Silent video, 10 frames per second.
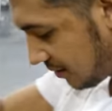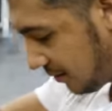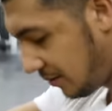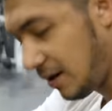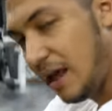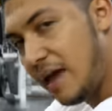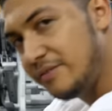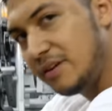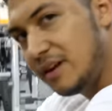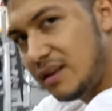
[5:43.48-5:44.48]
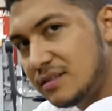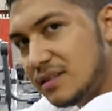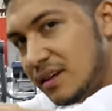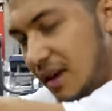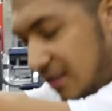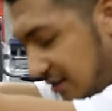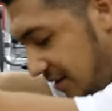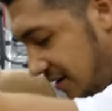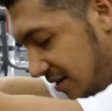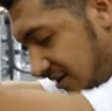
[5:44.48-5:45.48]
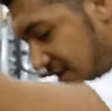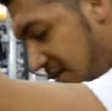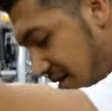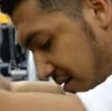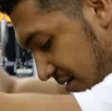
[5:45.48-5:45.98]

You want to have your knees together here.